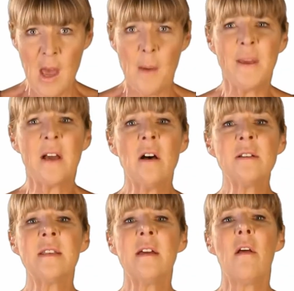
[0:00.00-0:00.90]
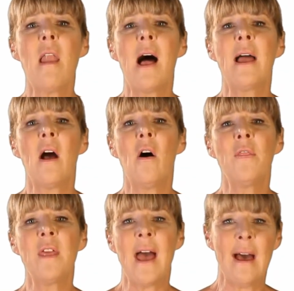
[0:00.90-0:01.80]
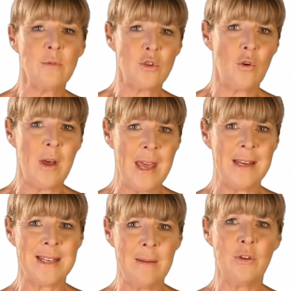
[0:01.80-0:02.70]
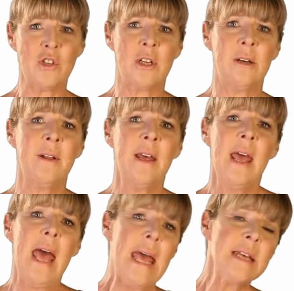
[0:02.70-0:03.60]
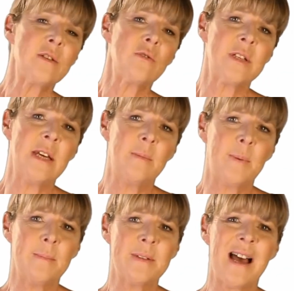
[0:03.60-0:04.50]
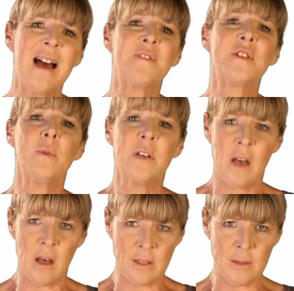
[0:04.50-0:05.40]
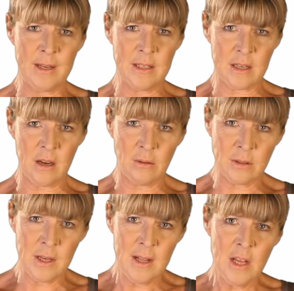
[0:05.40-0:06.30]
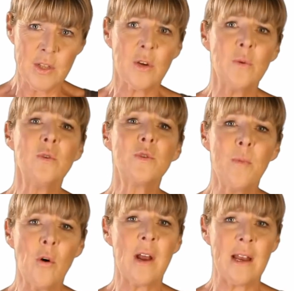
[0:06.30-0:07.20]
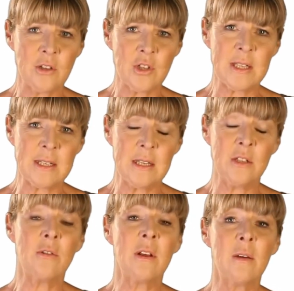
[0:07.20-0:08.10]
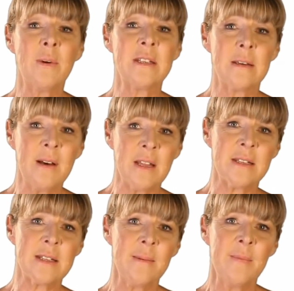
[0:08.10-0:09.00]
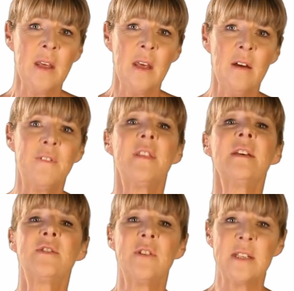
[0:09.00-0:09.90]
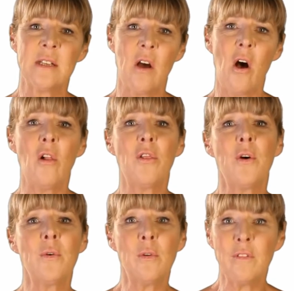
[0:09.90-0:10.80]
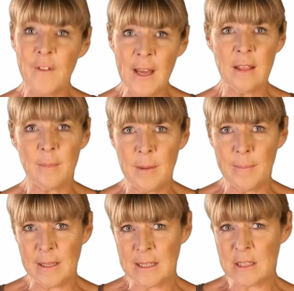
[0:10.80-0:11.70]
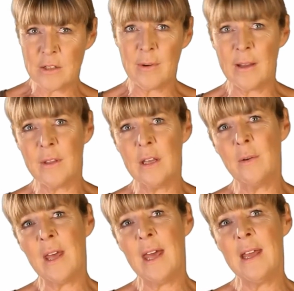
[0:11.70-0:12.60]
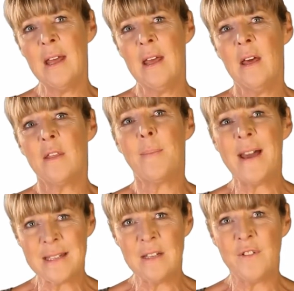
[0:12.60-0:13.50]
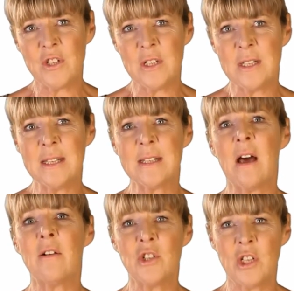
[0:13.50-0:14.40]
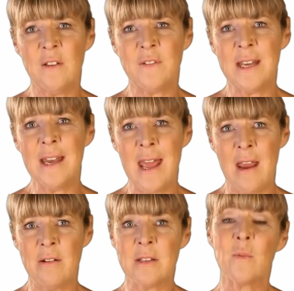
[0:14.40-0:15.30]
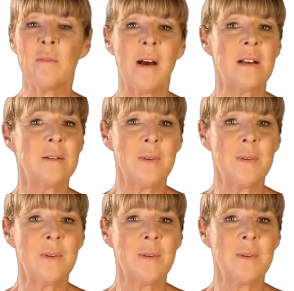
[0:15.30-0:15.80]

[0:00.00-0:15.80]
Because they rely on the outdoor air temperature, air source heat pumps have to work harder when it's cold, so use more electricity during the winter months. For this reason, although you'll find them in buildings throughout the UK, the best efficiencies are achieved in areas with milder